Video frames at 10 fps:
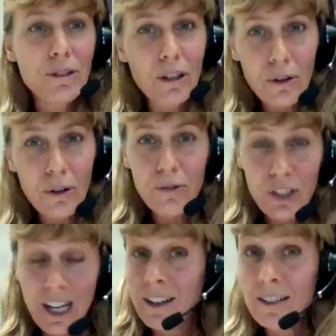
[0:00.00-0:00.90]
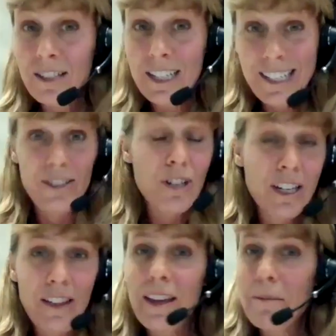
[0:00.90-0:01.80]
lot of talent
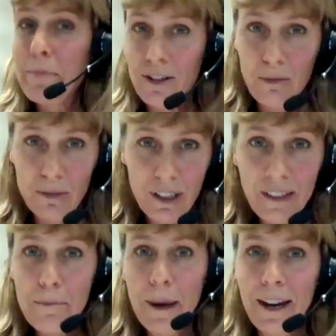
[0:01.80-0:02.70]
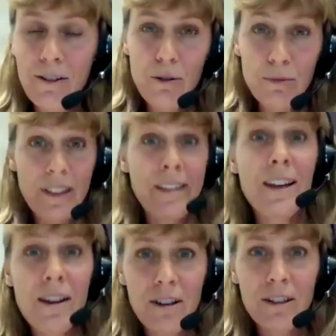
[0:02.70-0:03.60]
literally in their bedrooms, in their back rooms, in their
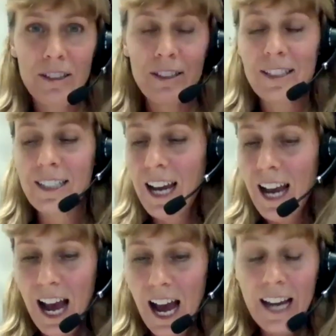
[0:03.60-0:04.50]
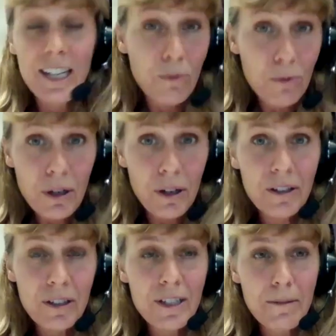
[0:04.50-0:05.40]
gardens, and it worked.
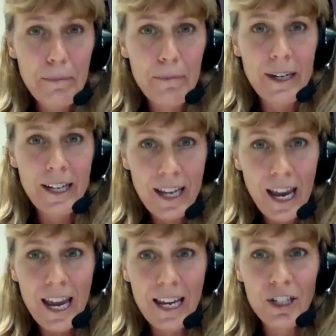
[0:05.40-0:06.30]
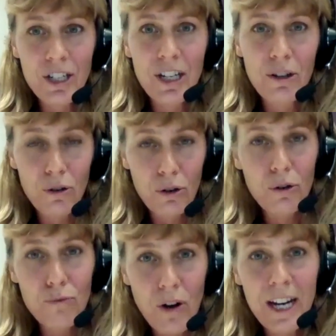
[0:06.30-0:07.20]
People engaged, it got
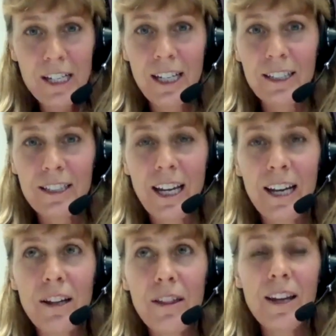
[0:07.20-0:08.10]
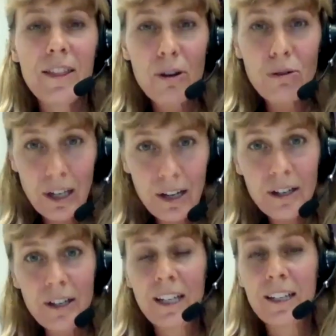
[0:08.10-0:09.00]
good ratings, and I think those
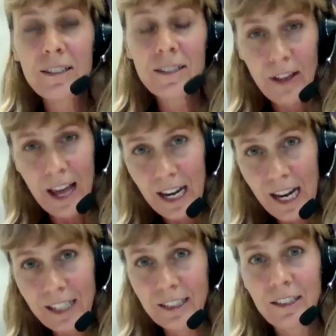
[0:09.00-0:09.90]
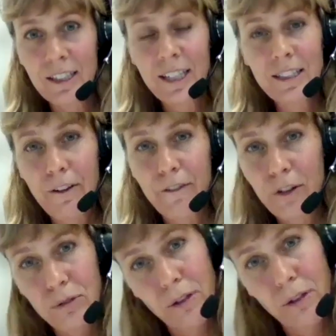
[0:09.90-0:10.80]
learnings and that lesson has now
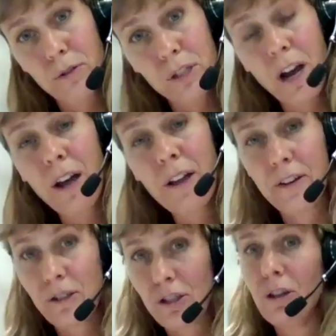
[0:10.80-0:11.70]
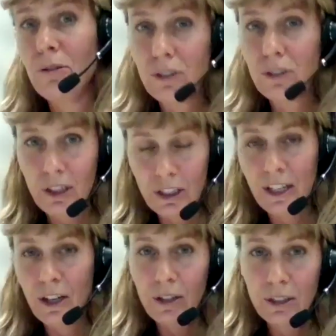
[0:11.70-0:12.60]
filtered through to other shows, such as
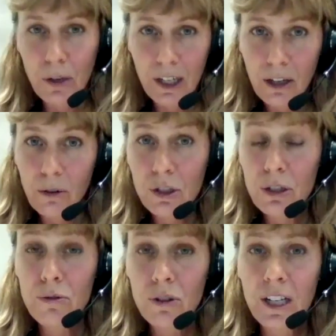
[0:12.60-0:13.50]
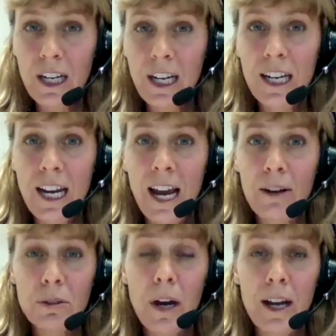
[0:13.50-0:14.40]
I know he's working on Children in Need
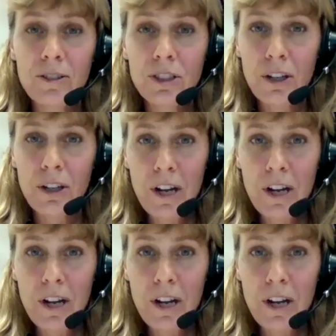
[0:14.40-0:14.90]
now as well. So